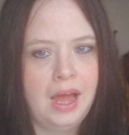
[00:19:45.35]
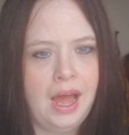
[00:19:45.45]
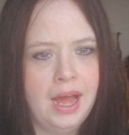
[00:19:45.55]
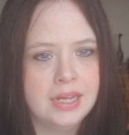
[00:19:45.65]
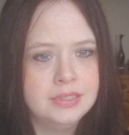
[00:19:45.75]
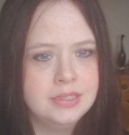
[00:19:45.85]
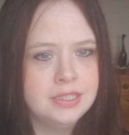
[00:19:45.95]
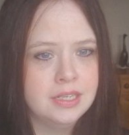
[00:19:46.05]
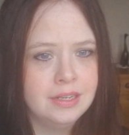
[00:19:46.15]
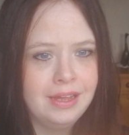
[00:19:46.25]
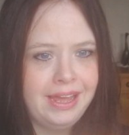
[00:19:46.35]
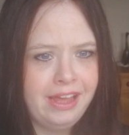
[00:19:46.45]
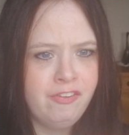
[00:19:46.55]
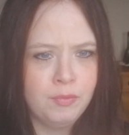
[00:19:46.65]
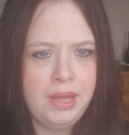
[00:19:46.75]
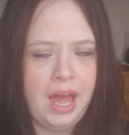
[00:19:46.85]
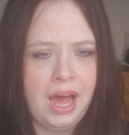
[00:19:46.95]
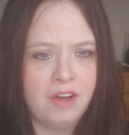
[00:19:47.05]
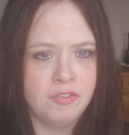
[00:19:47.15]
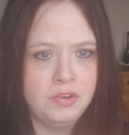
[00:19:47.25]
And if we
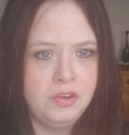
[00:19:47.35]
have